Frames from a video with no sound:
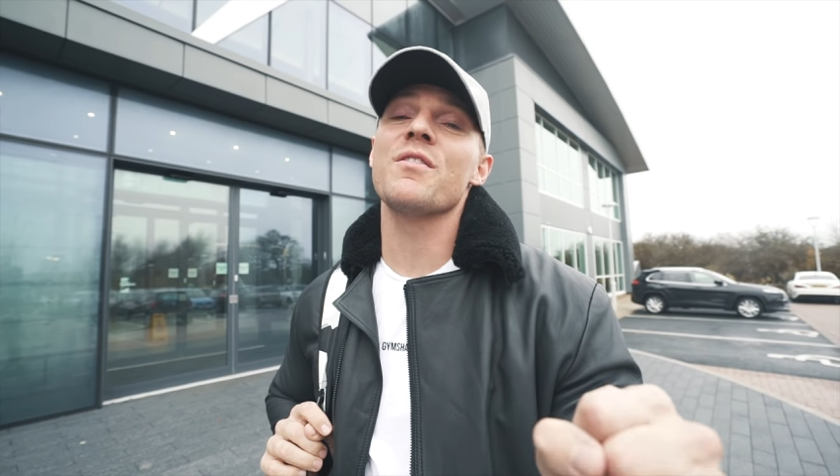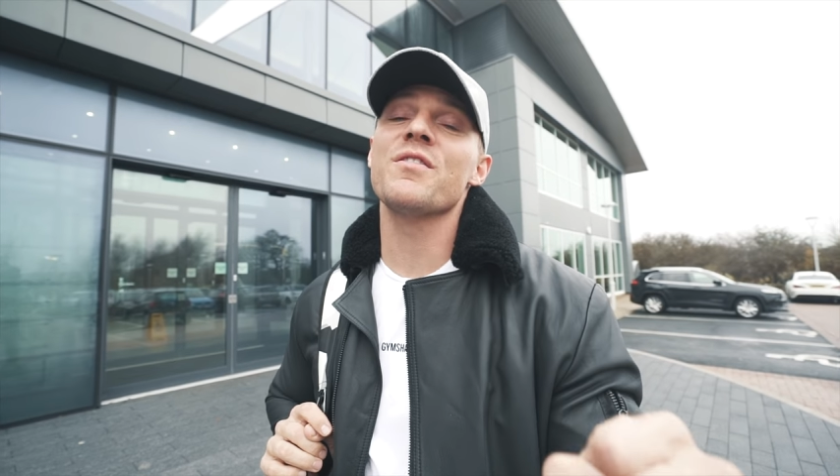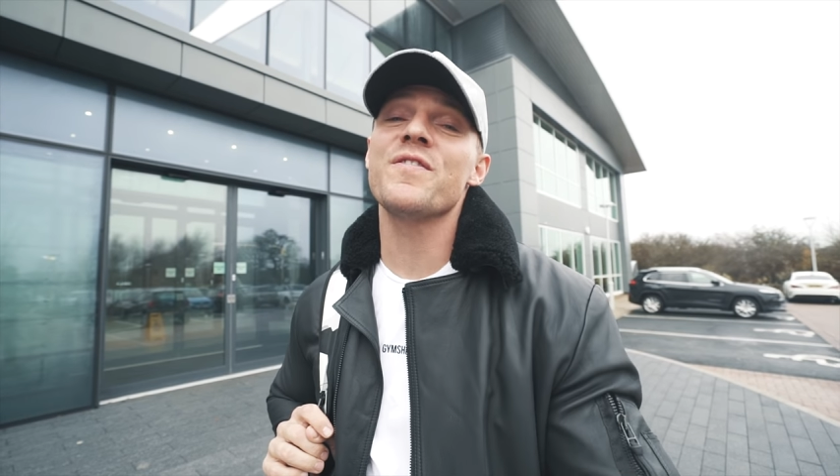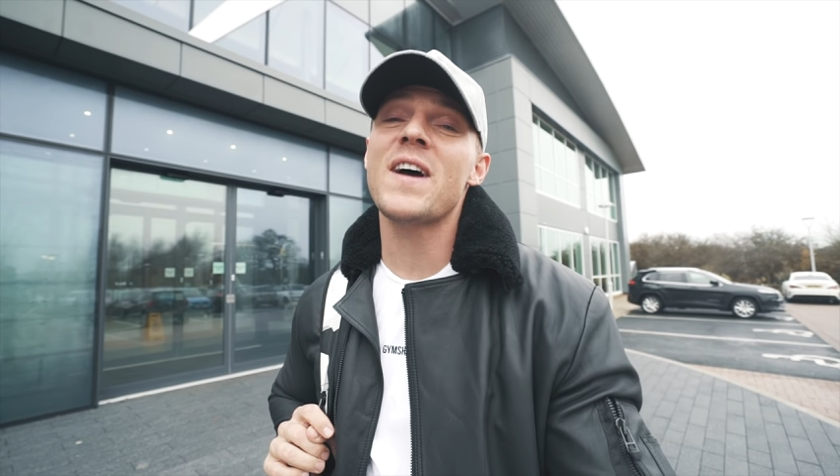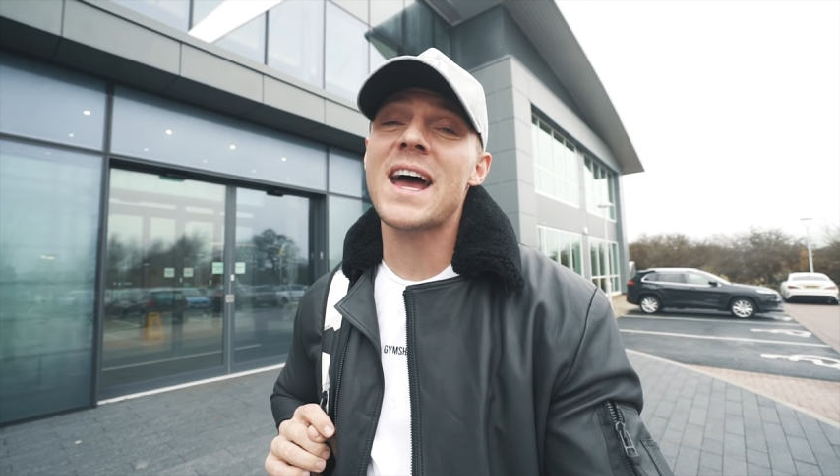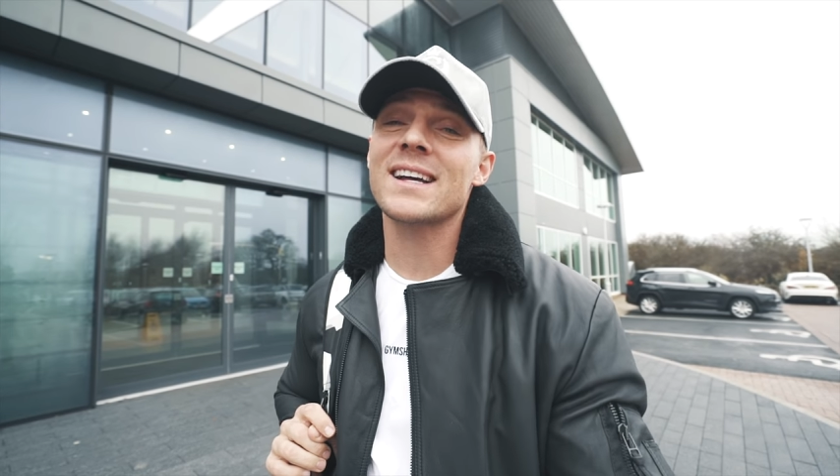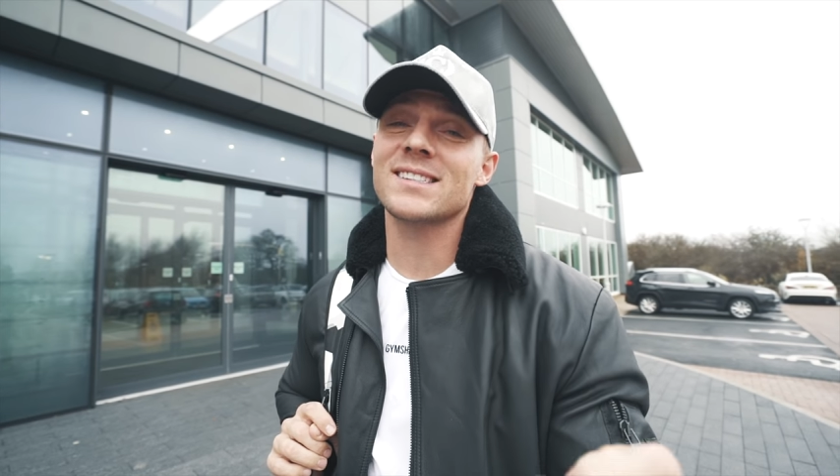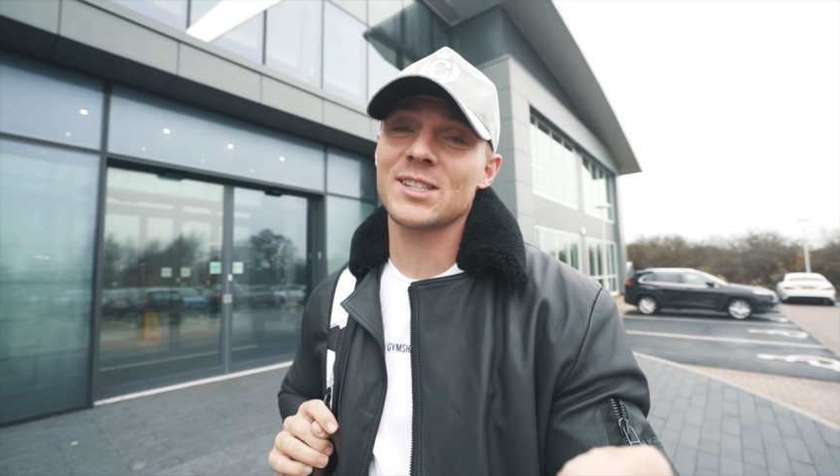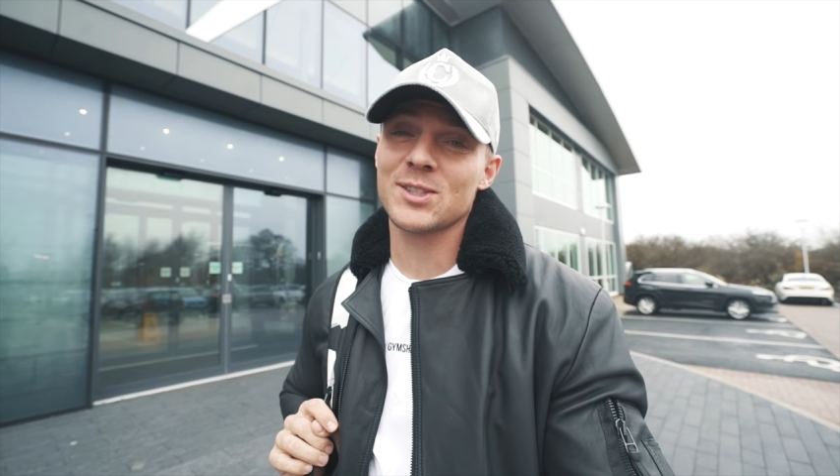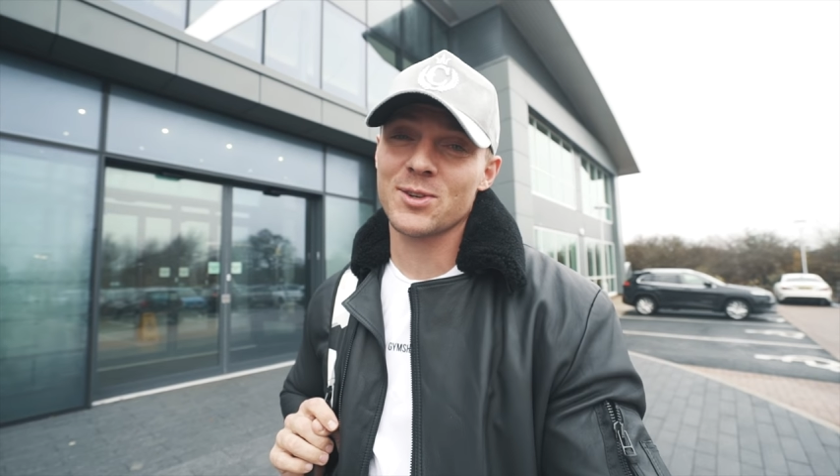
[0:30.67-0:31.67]

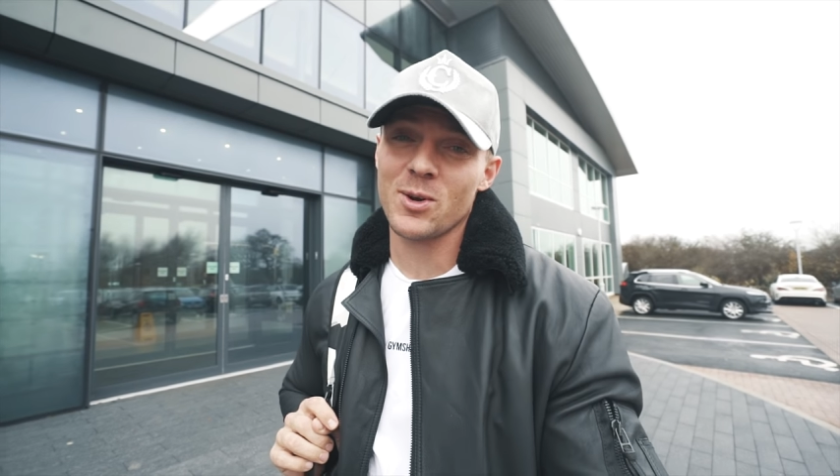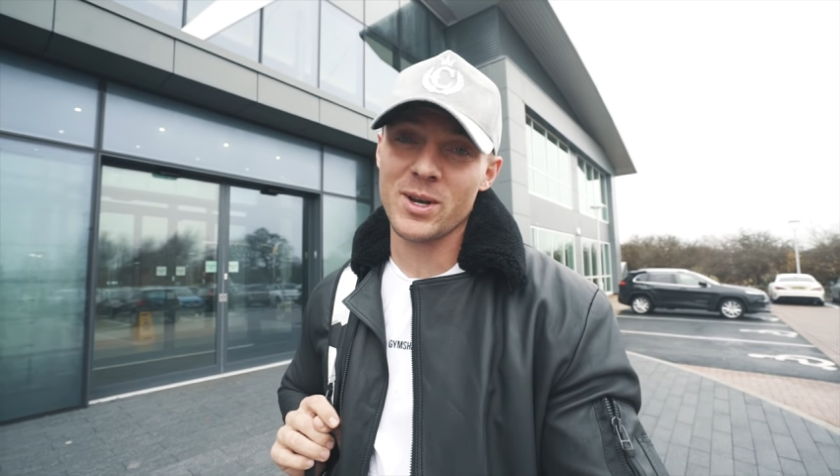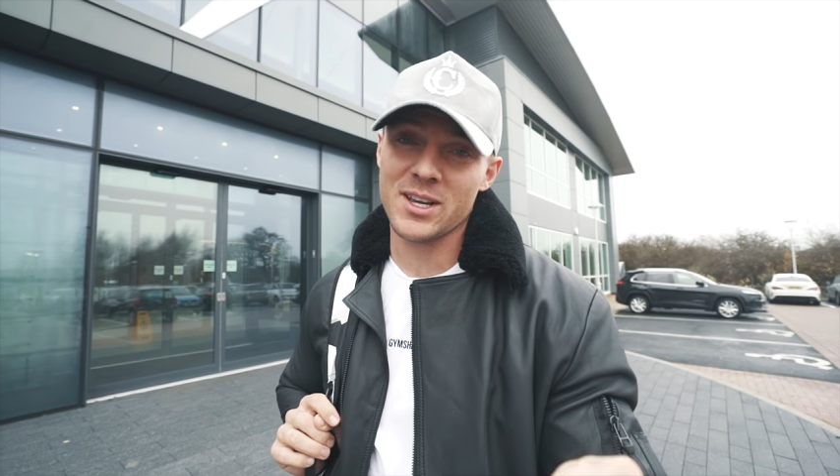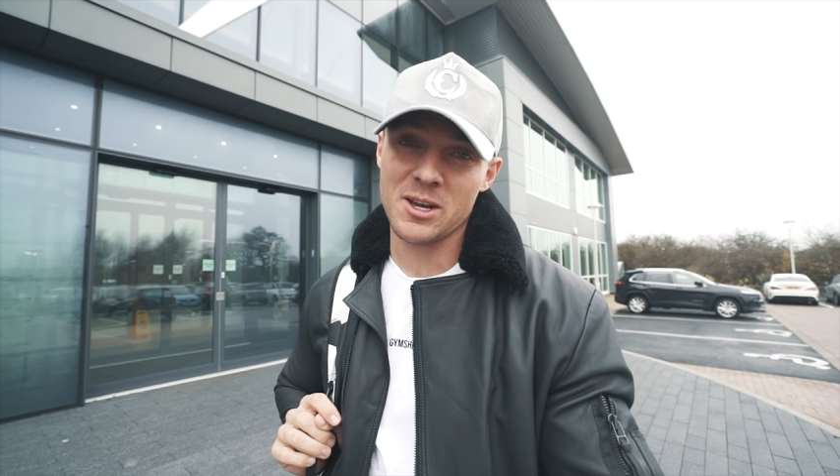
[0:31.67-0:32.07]
fastest growing